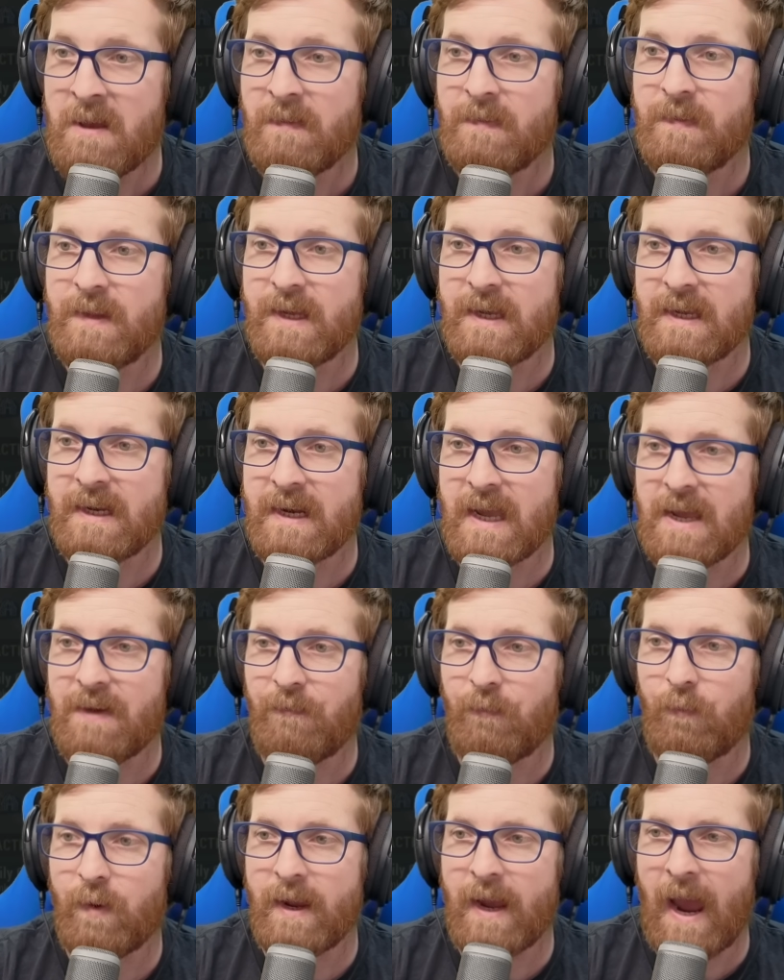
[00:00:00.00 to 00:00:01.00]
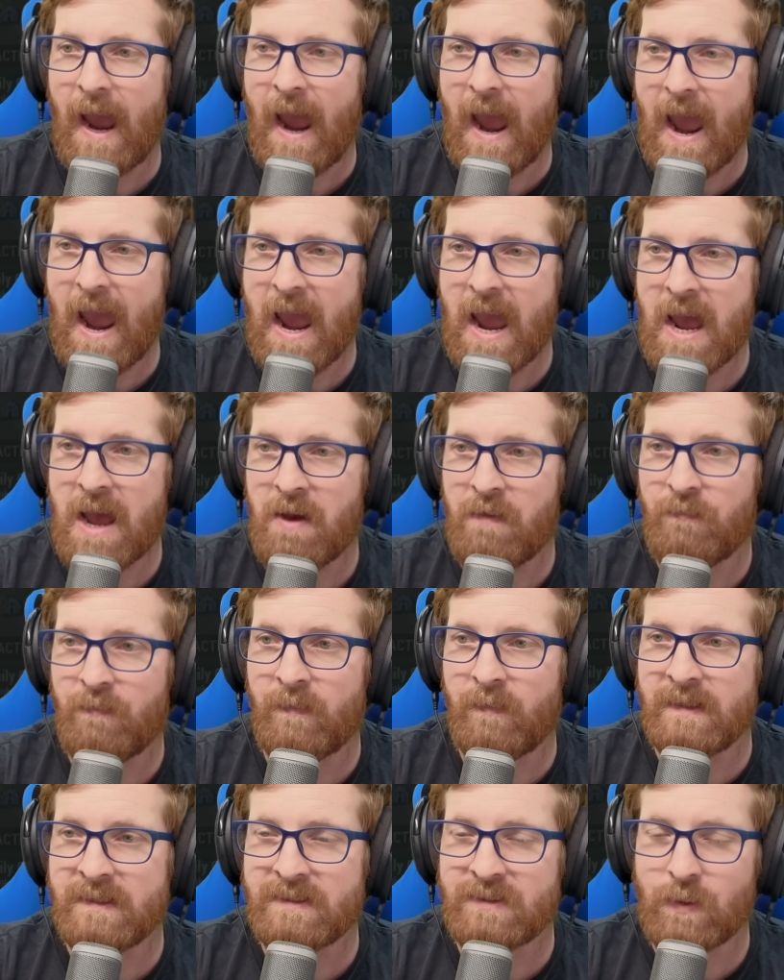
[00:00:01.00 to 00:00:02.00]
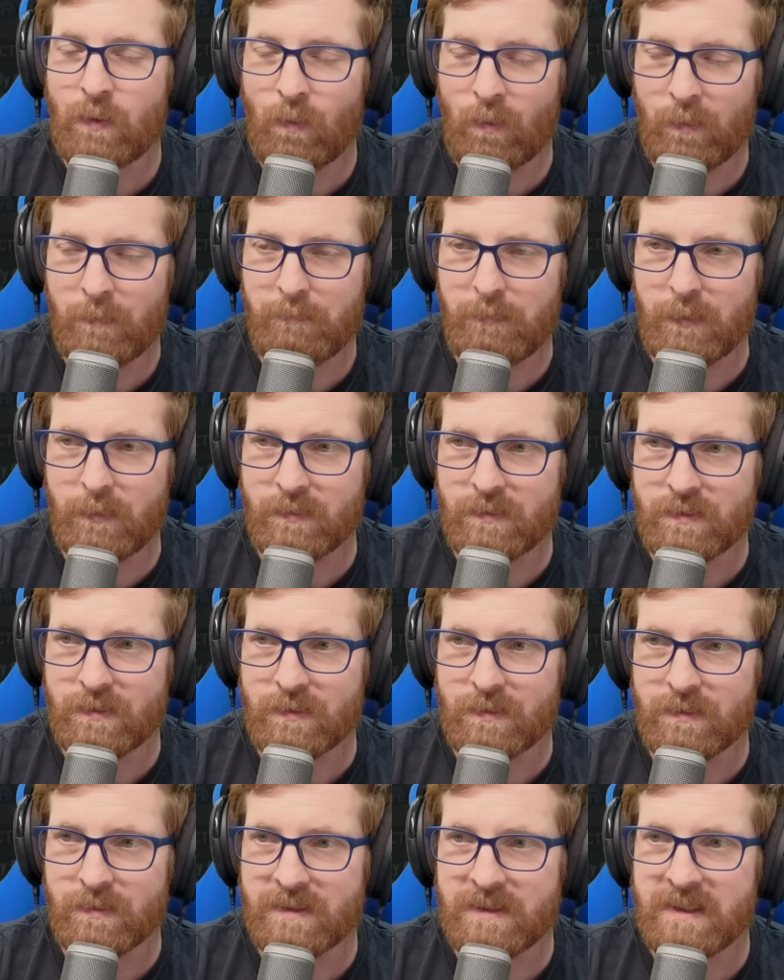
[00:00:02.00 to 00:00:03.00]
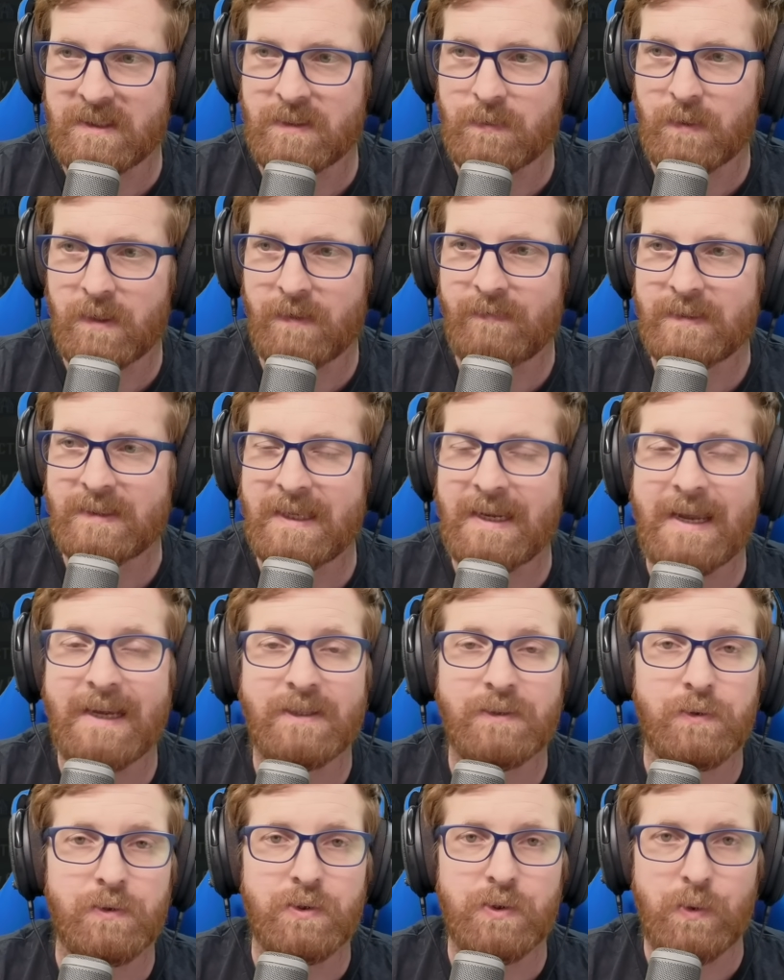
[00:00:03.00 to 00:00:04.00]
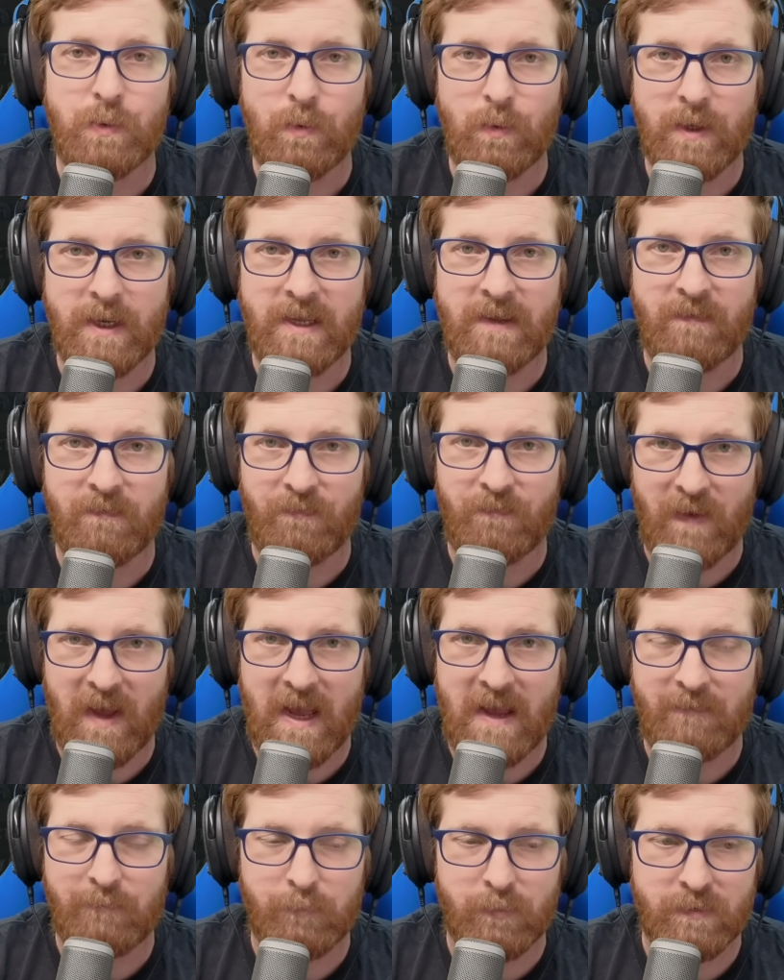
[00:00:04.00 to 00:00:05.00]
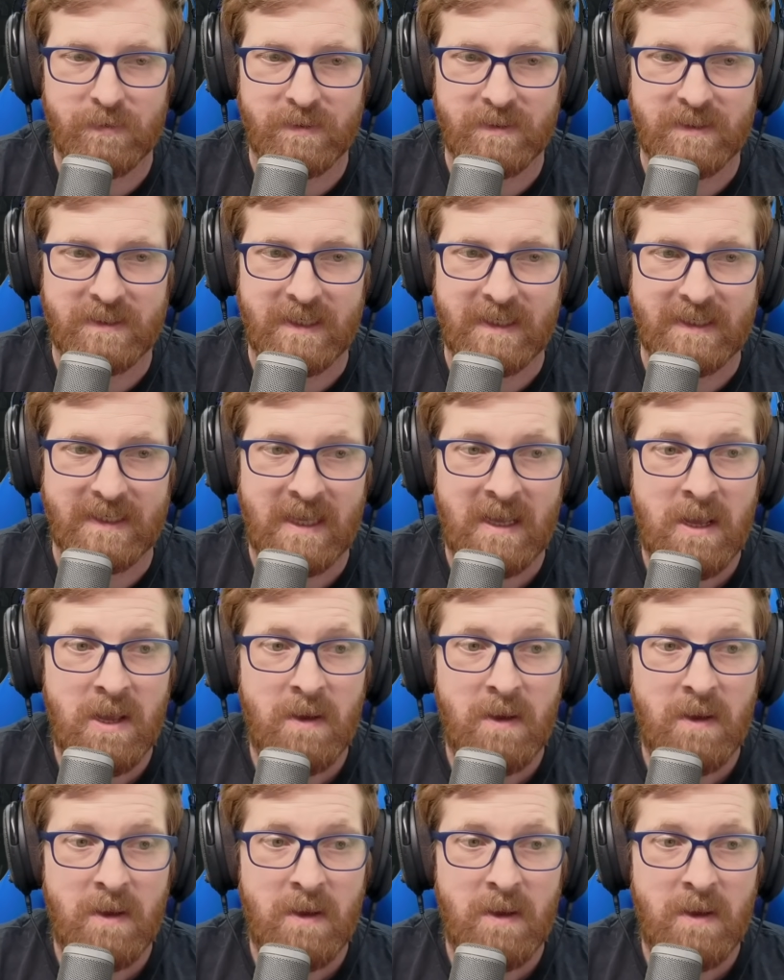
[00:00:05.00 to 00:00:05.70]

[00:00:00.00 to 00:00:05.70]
Then if we have score boosters, this will give us an extra 25%.